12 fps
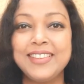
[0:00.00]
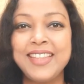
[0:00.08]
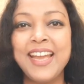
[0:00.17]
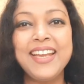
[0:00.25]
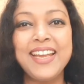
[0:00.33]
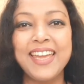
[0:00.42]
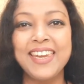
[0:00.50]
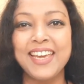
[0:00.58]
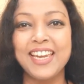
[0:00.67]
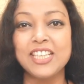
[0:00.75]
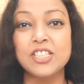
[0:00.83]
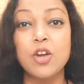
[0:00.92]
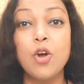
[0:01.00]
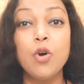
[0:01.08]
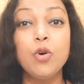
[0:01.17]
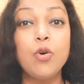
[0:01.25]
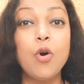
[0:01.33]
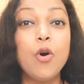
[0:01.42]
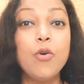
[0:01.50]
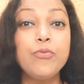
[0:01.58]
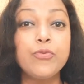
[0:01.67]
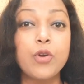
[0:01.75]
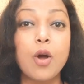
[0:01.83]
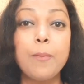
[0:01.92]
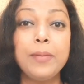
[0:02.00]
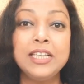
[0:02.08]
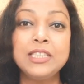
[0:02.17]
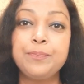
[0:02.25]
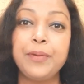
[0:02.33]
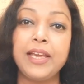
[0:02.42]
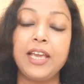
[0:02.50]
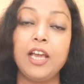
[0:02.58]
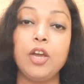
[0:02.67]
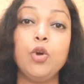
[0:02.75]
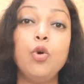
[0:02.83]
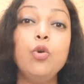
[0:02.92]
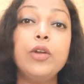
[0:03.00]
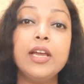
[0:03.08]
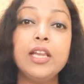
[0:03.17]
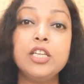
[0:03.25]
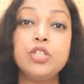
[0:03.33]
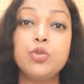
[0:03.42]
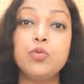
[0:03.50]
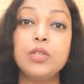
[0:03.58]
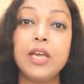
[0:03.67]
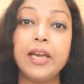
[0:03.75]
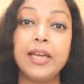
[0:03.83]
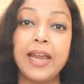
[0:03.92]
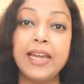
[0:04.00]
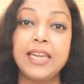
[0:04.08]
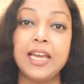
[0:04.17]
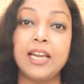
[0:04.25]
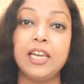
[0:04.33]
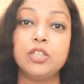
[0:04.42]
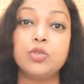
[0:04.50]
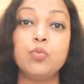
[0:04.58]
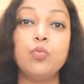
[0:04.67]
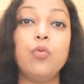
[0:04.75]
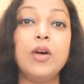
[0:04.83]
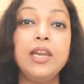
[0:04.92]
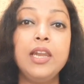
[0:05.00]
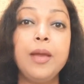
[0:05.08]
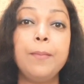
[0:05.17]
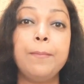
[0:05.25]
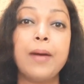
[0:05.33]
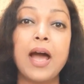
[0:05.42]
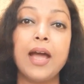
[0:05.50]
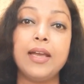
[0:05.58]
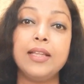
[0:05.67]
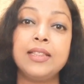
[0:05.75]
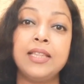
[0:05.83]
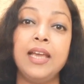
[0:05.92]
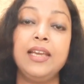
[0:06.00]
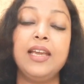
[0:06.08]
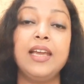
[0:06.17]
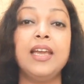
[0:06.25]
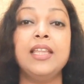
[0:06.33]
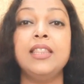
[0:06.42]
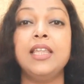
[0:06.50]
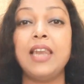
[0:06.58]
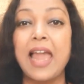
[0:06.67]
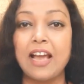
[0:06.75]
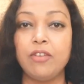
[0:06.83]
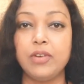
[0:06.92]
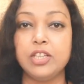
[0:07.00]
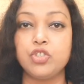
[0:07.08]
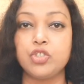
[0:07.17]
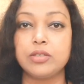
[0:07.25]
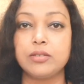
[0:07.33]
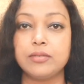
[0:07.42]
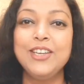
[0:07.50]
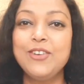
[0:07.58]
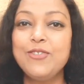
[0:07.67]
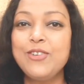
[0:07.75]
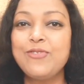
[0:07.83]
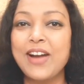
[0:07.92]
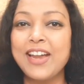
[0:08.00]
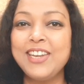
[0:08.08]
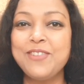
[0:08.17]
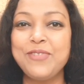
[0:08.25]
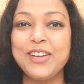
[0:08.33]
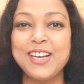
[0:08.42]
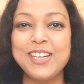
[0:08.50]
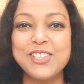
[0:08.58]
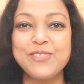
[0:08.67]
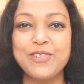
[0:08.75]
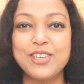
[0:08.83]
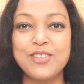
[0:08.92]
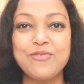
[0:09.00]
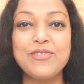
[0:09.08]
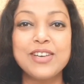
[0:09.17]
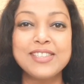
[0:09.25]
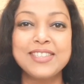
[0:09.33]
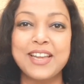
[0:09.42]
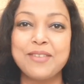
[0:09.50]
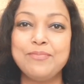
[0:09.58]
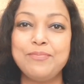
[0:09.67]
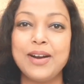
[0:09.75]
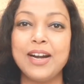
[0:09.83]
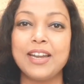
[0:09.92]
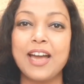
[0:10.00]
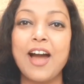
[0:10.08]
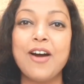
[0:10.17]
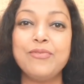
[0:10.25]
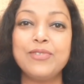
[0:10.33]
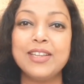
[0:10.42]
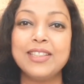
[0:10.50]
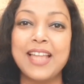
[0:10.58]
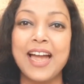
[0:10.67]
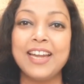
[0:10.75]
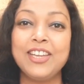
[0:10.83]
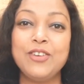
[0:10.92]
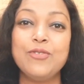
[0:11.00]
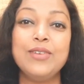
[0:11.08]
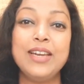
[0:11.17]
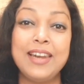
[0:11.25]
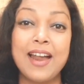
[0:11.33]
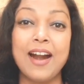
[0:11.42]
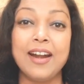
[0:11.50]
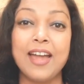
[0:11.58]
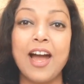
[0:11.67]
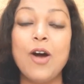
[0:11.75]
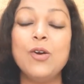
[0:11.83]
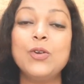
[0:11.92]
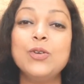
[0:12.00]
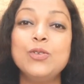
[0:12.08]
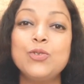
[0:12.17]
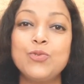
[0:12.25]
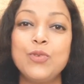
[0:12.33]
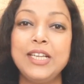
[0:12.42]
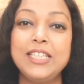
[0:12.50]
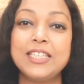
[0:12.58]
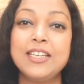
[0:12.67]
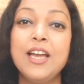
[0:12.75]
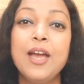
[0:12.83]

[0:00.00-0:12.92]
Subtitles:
Think in English. Go from speaking good English to the great English only by thinking in the language. You will find difficulties for the first time, but after that you will learn how to switch